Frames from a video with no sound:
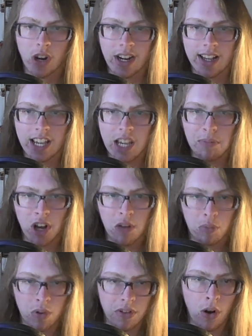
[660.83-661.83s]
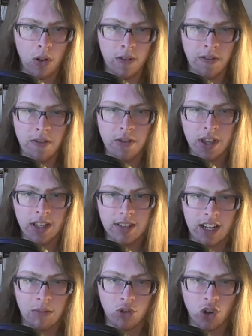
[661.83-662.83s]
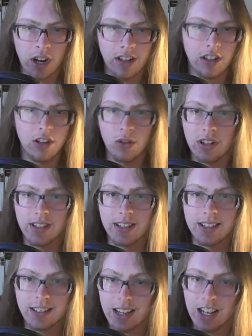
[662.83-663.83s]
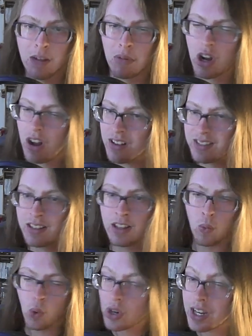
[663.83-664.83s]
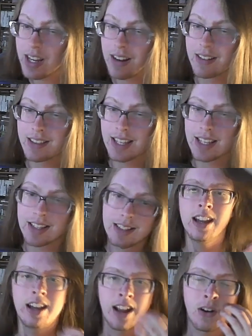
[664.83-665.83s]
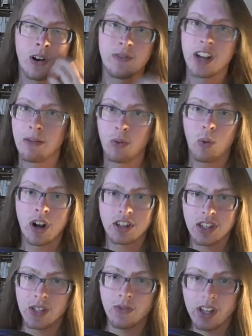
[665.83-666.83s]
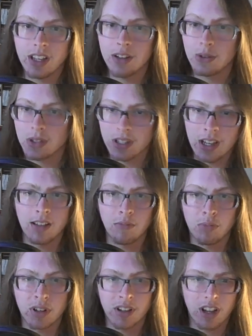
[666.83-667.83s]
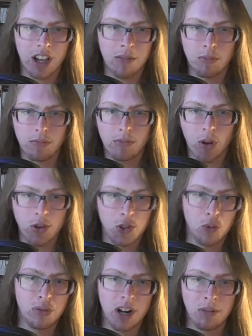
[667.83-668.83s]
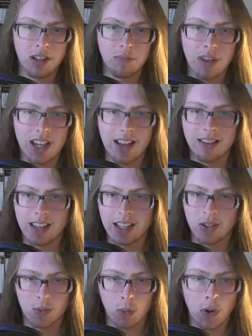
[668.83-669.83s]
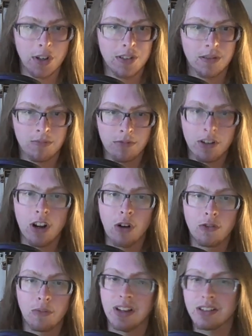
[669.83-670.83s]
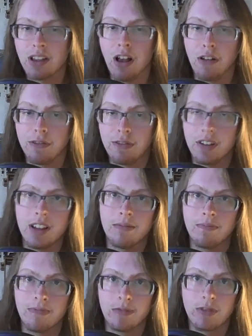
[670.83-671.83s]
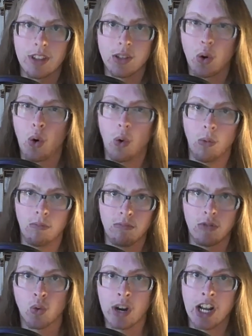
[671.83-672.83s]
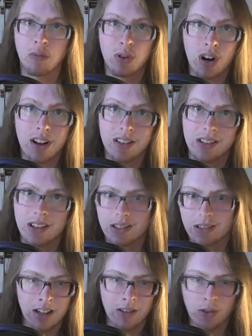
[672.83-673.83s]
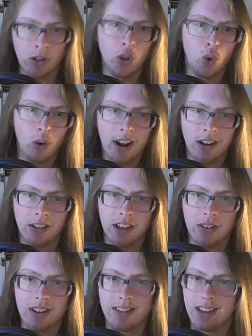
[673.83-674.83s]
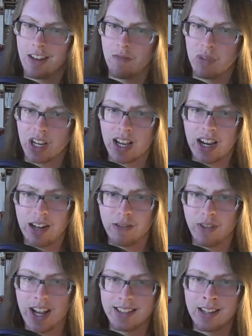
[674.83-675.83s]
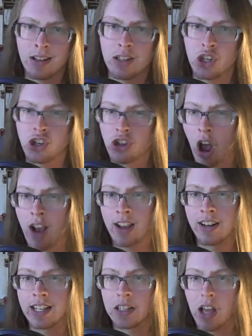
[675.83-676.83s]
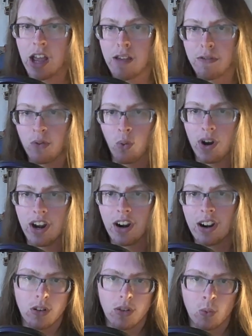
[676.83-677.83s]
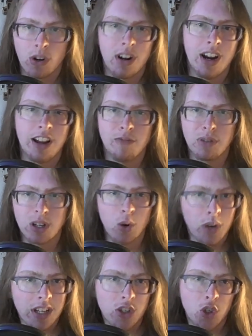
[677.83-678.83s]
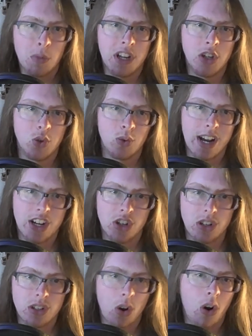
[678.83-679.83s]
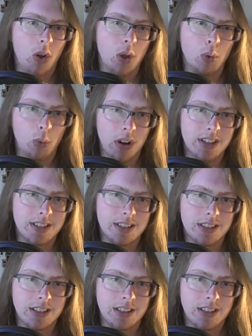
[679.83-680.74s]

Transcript: to keep up with all of the things that I'm trying to do to succeed. I'm constantly working on things. I don't have time to watch these videos, but I'm also probably making things worse, for myself in this whole grand process. For a little while now, I think I've been kind of accidentally shotgunning life, where I've been going in too many directions all at once,